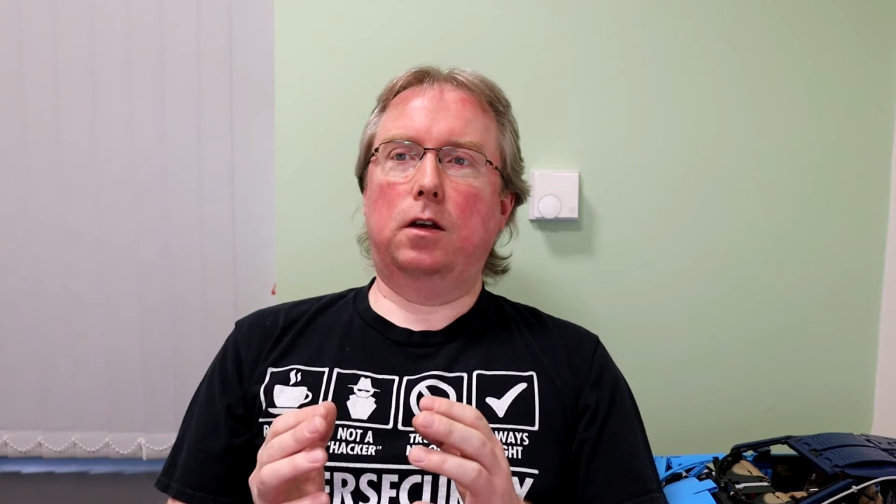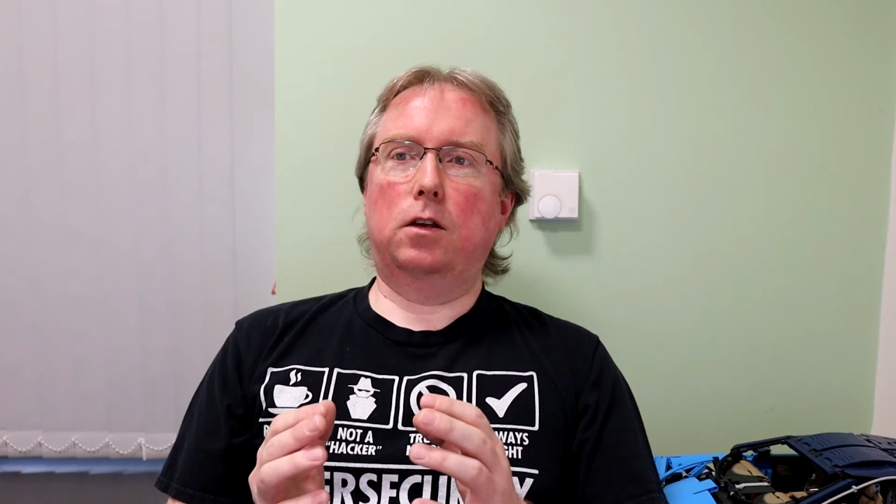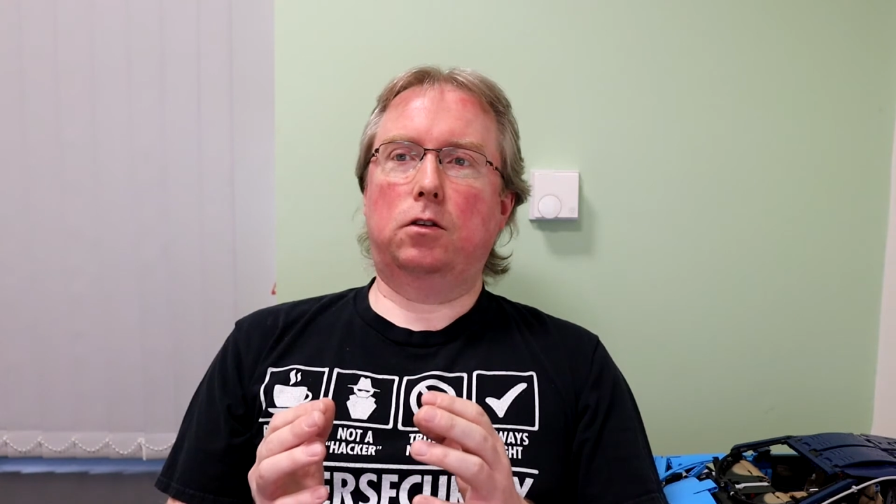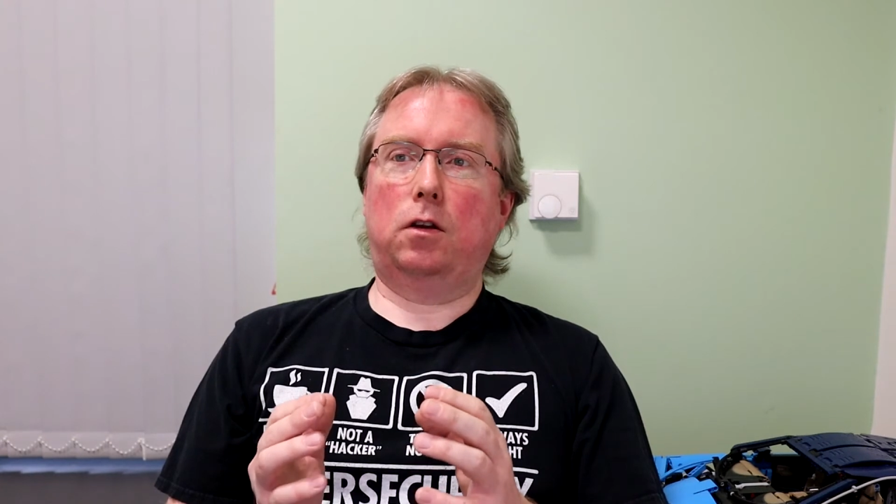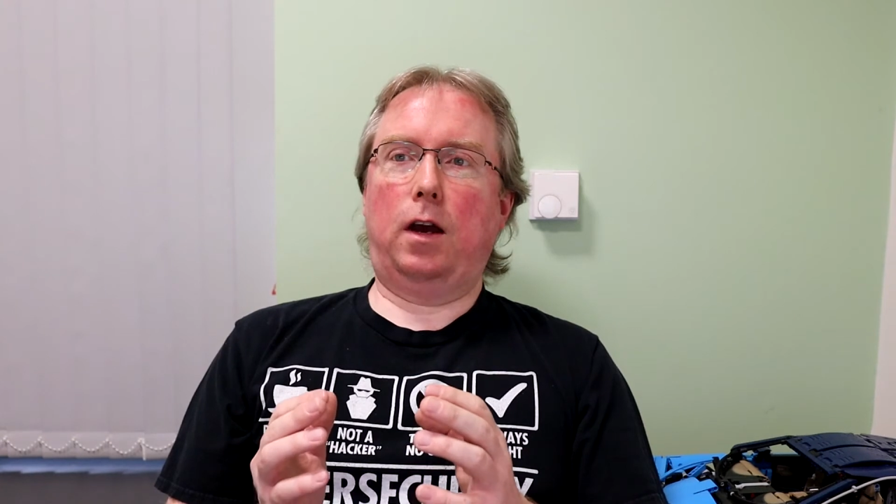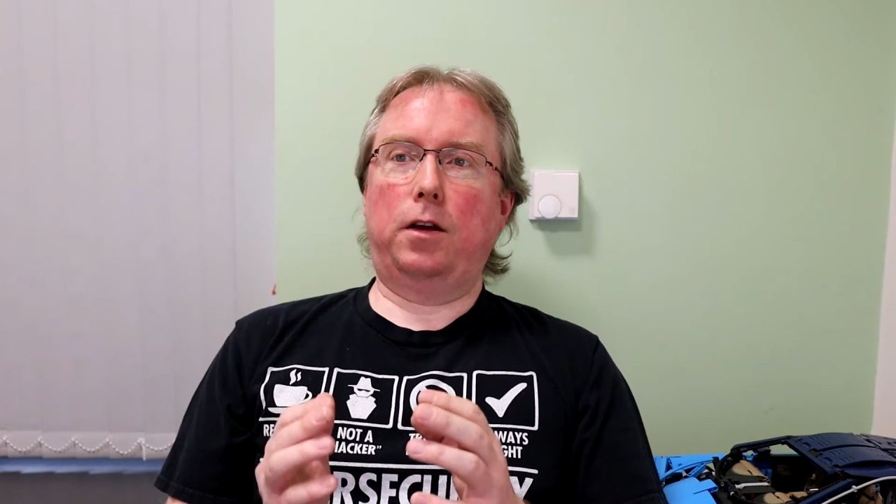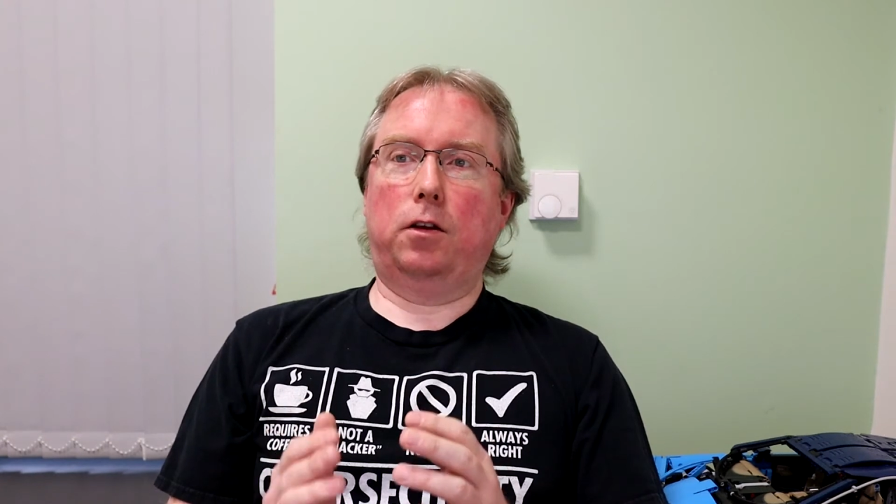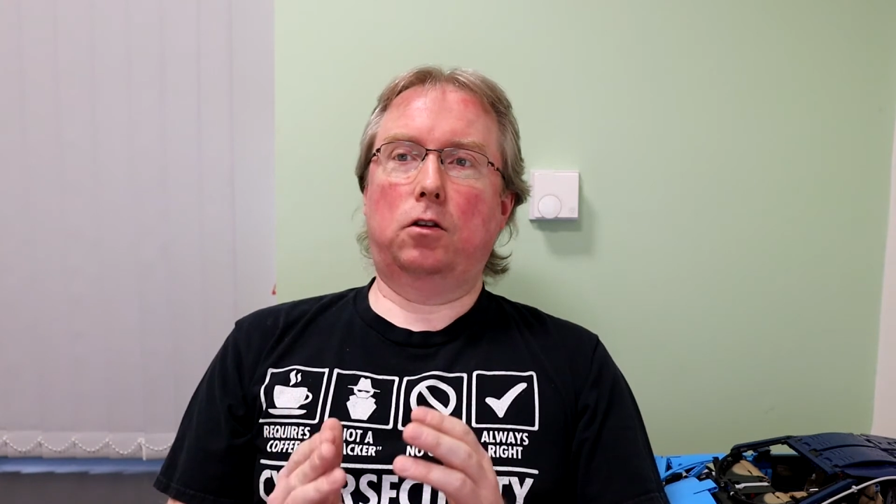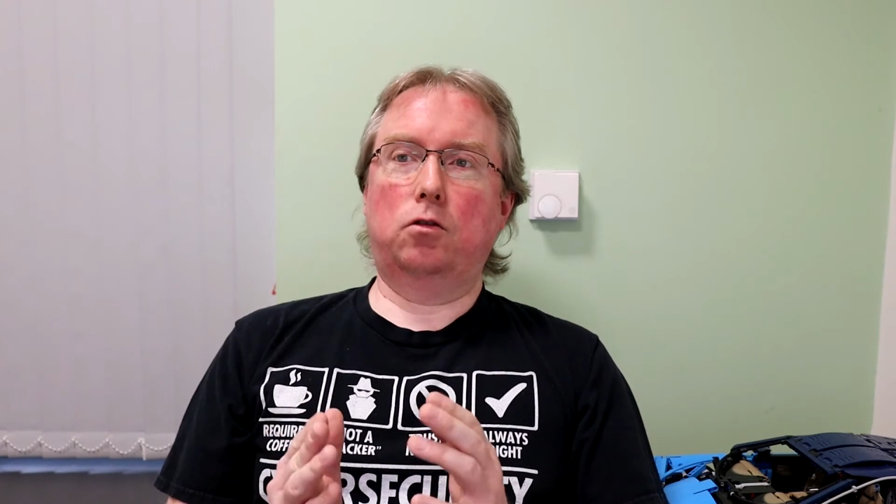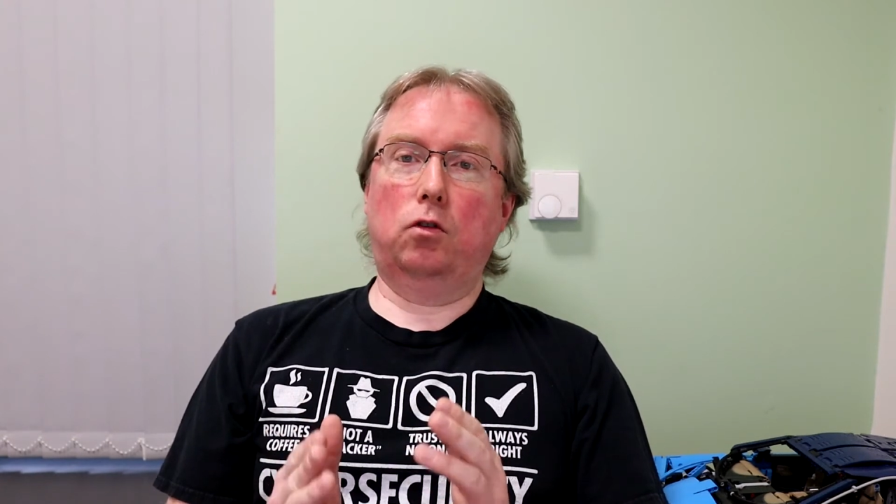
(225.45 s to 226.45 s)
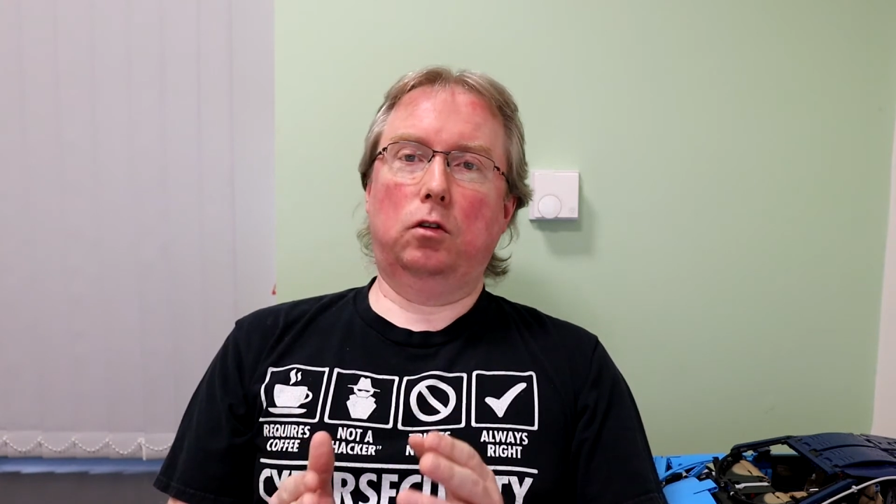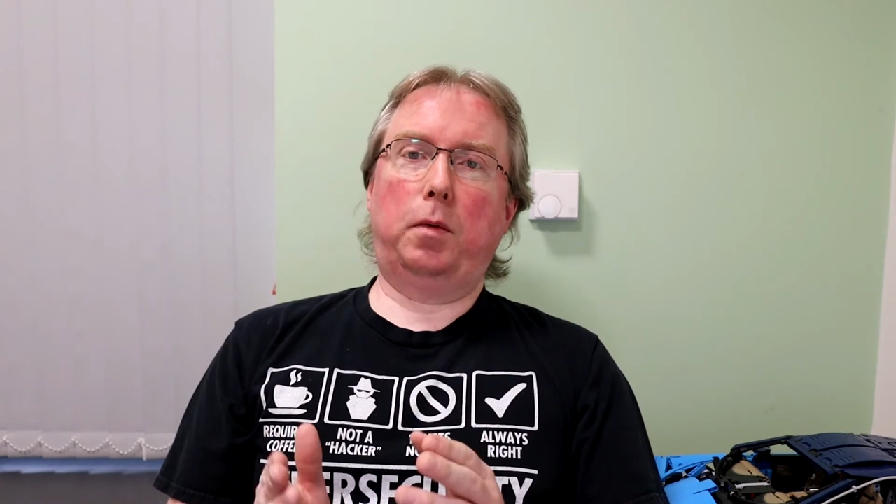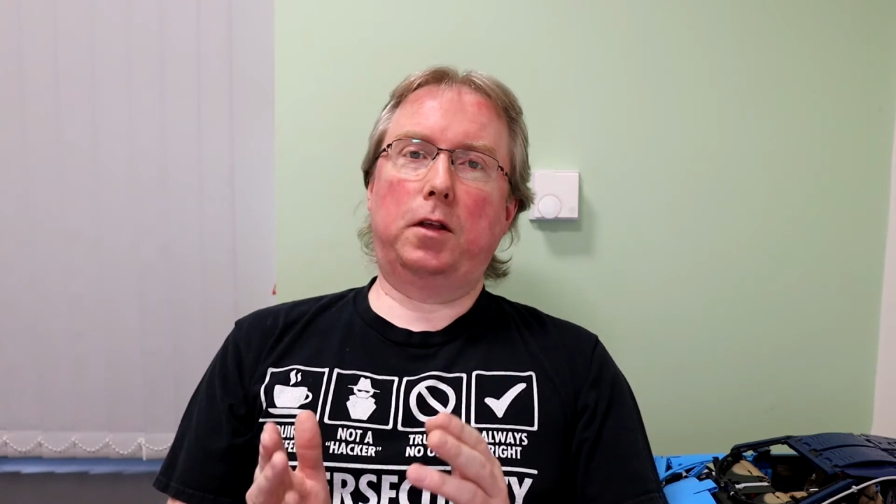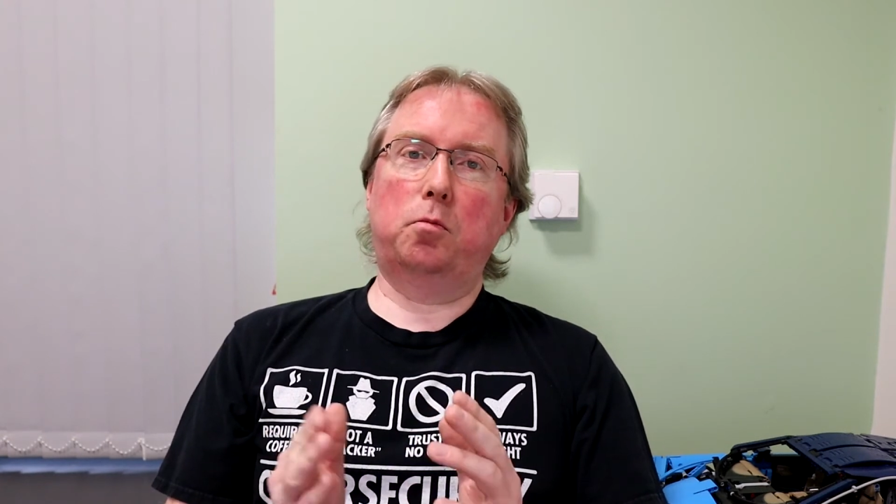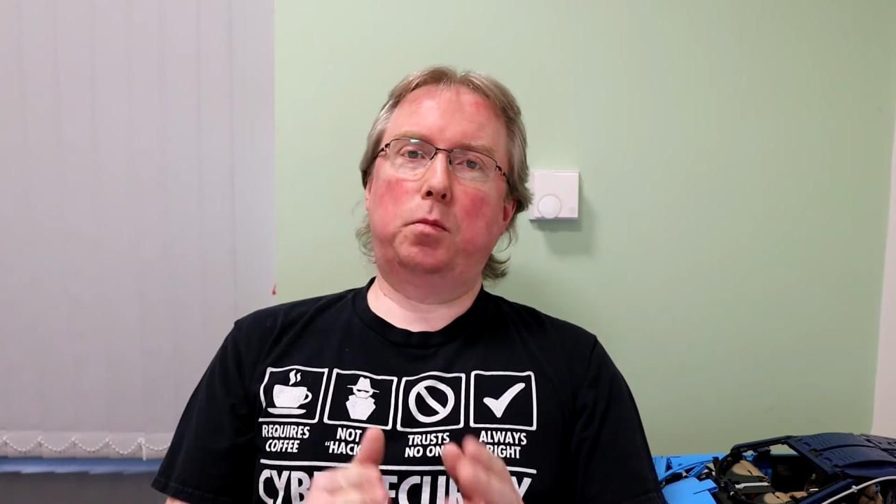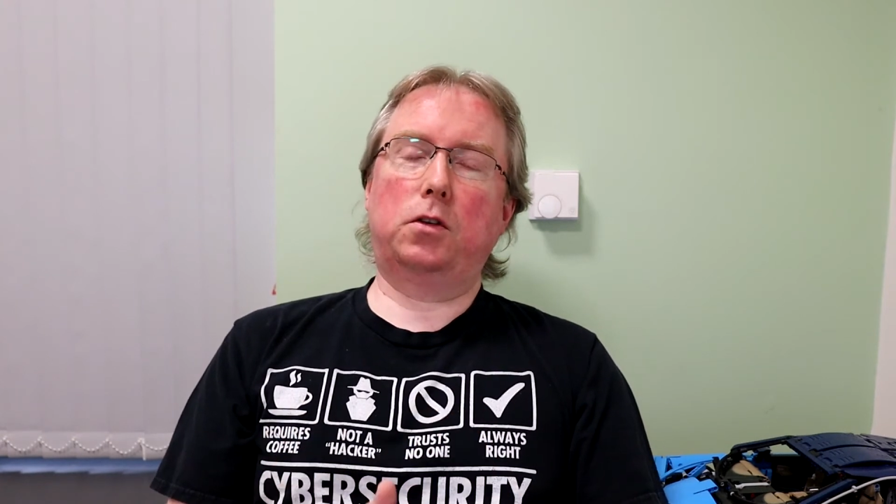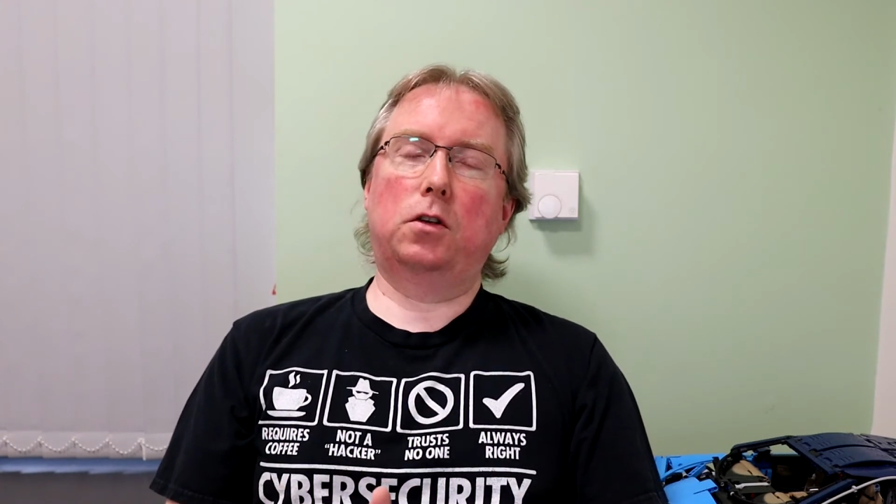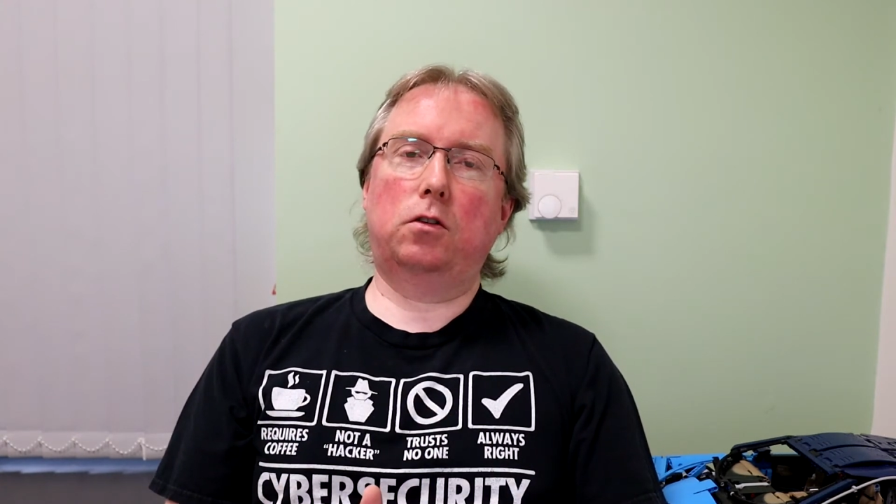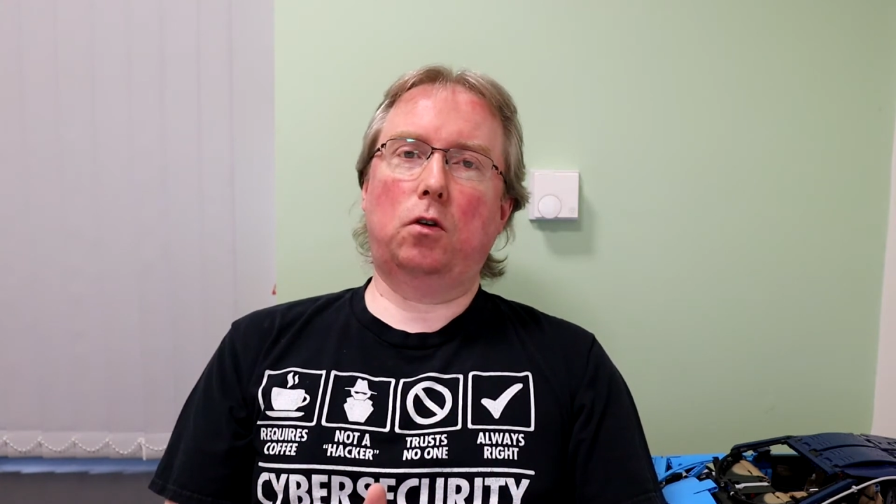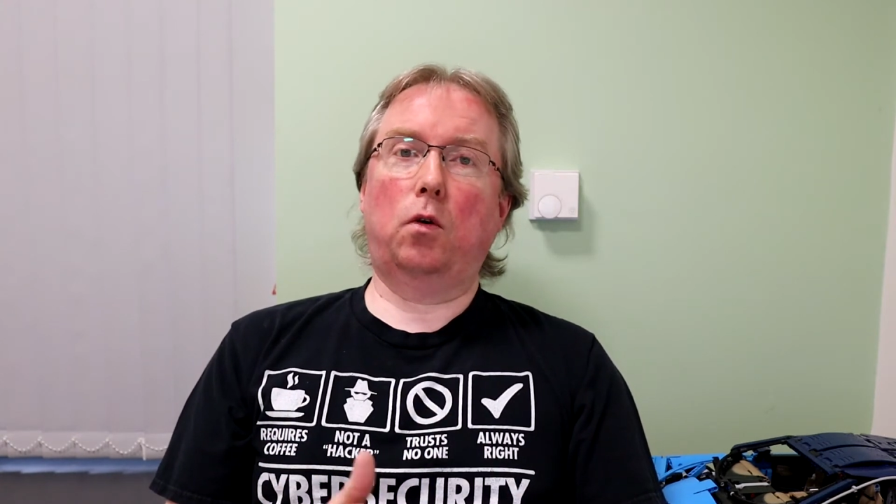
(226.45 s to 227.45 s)
is either controlled by the
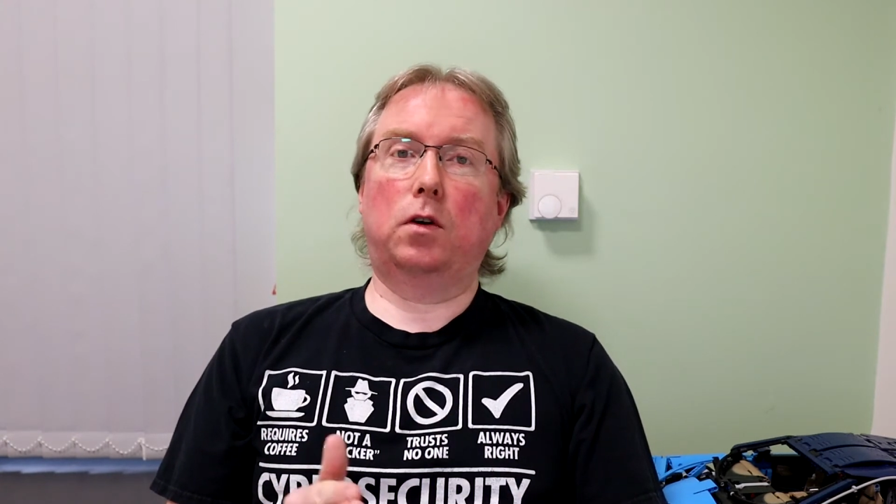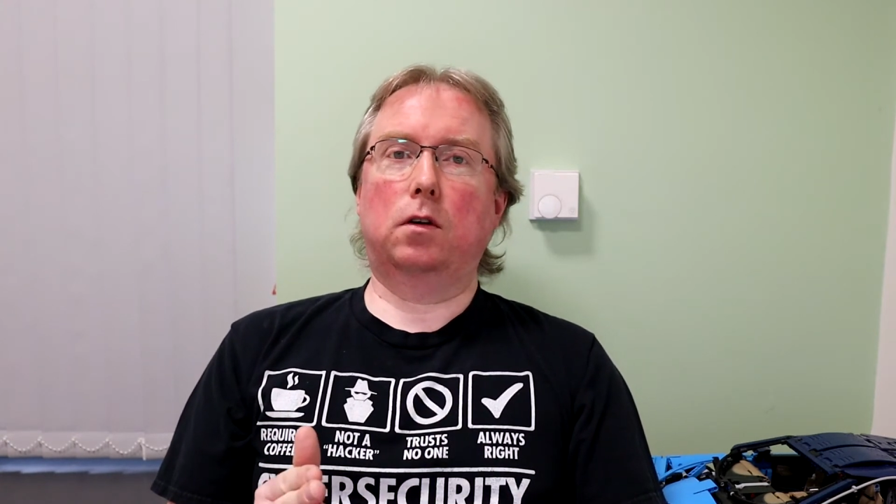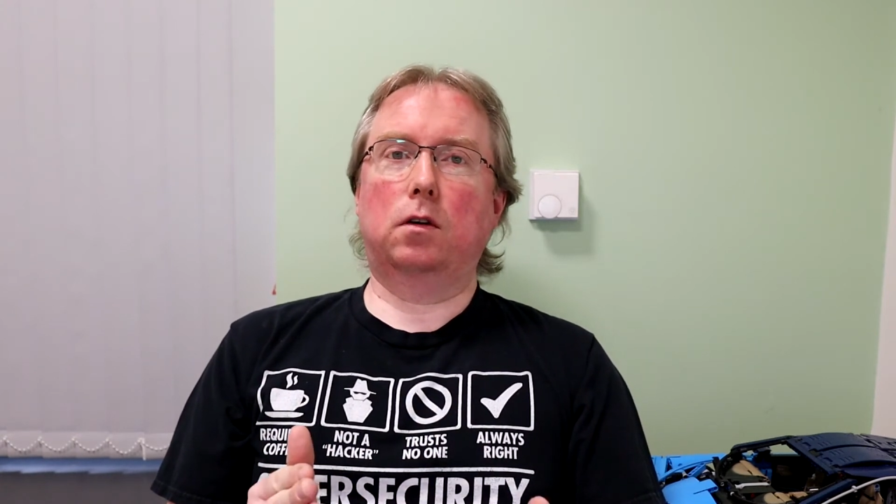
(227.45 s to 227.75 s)
business or